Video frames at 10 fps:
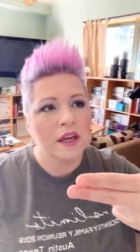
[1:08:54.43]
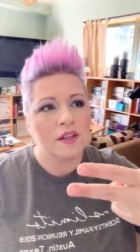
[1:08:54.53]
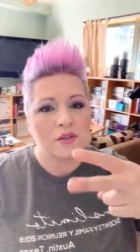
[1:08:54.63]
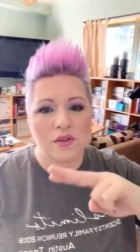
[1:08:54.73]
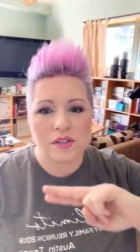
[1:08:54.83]

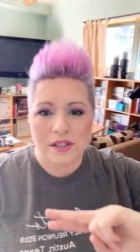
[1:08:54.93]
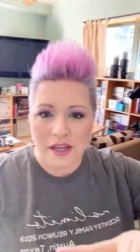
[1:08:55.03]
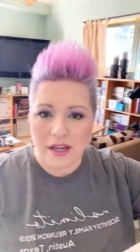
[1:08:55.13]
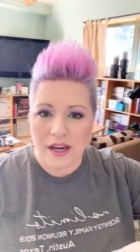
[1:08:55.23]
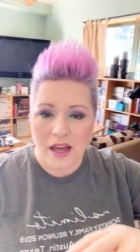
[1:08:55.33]
So, the
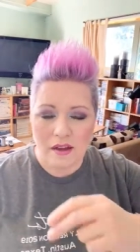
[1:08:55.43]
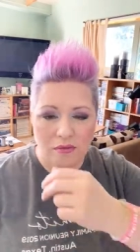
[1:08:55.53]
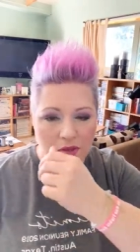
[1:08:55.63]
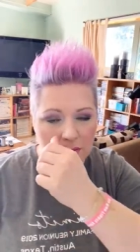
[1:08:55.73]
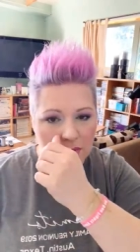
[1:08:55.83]
second half
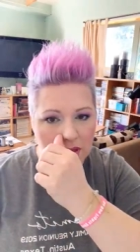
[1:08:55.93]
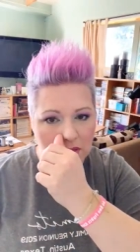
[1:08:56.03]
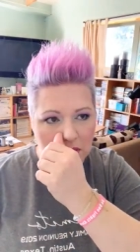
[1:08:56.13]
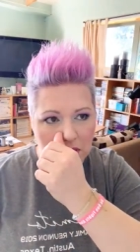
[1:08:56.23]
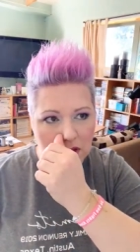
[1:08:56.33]
of the
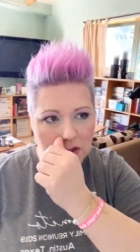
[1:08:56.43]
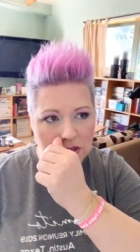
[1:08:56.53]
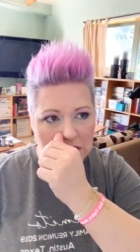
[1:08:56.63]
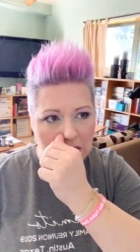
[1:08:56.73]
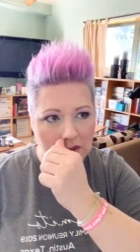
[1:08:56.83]
month, I
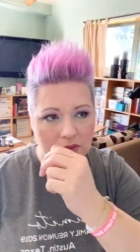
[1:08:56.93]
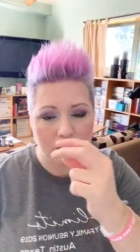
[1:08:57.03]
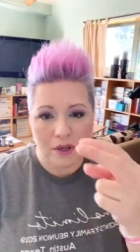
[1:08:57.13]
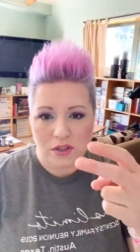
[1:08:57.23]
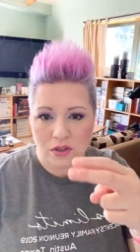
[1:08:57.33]
usually have to
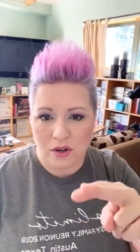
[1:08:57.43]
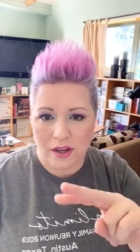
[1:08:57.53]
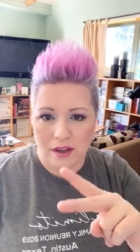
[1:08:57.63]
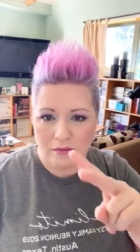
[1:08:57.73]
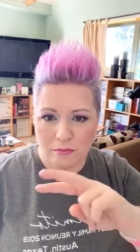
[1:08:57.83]
make sure I
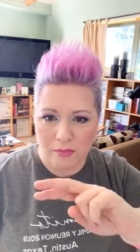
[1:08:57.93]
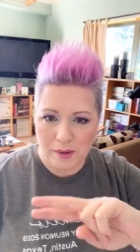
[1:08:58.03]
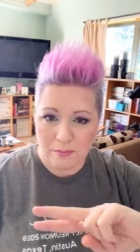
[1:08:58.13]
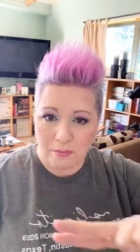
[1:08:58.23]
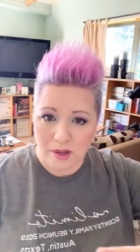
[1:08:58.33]
have my
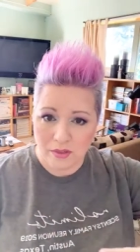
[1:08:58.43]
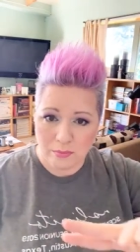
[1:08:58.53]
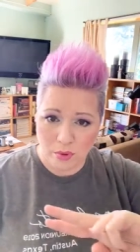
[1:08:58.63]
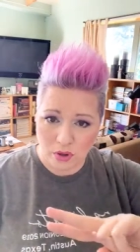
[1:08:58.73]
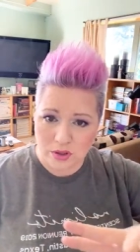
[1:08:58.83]
month
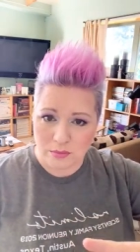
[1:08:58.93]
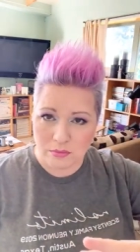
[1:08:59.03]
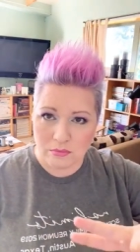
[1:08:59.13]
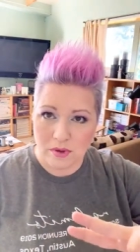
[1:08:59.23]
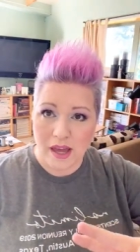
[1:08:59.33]
booked.
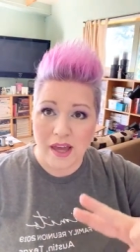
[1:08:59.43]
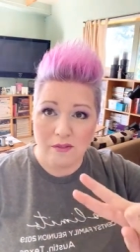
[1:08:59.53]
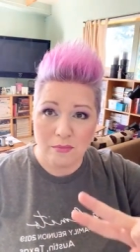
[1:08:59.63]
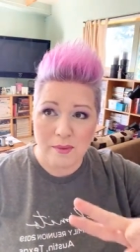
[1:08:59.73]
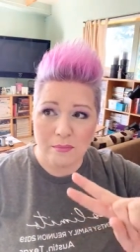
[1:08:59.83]
I
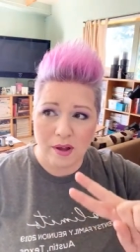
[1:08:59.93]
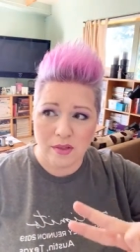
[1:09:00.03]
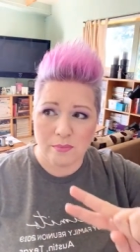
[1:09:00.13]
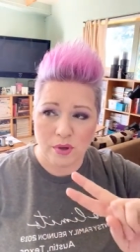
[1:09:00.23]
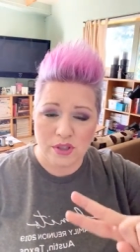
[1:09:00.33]
have my
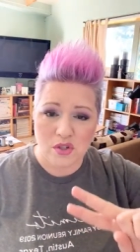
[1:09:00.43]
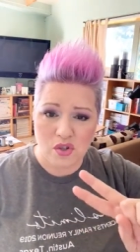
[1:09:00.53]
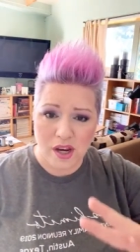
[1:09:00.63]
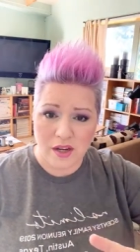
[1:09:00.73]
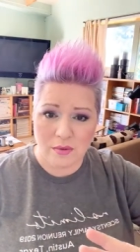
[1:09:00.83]
month booked in
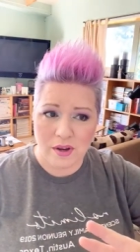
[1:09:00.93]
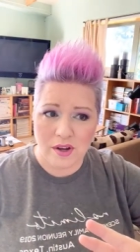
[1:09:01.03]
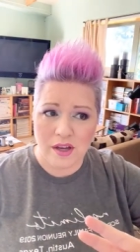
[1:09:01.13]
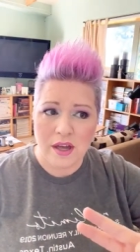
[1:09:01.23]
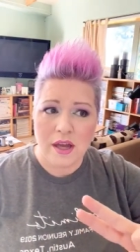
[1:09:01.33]

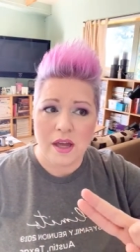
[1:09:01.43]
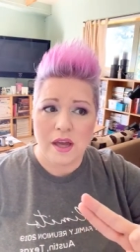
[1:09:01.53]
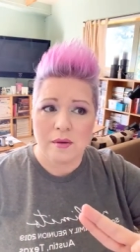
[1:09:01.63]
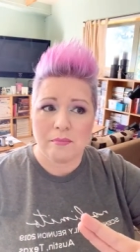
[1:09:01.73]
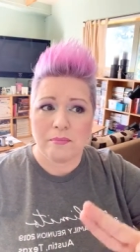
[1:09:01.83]
January
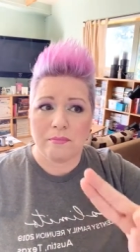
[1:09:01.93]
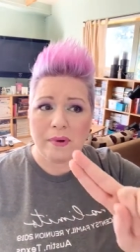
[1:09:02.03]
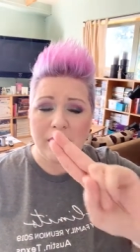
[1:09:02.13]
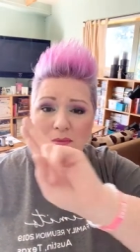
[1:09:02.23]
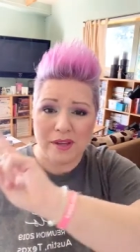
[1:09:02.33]

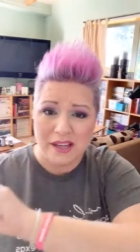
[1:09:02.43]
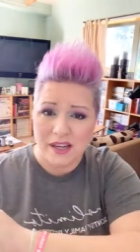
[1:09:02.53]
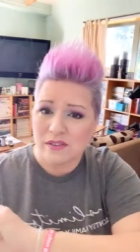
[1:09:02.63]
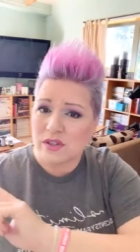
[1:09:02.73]
by the beginning of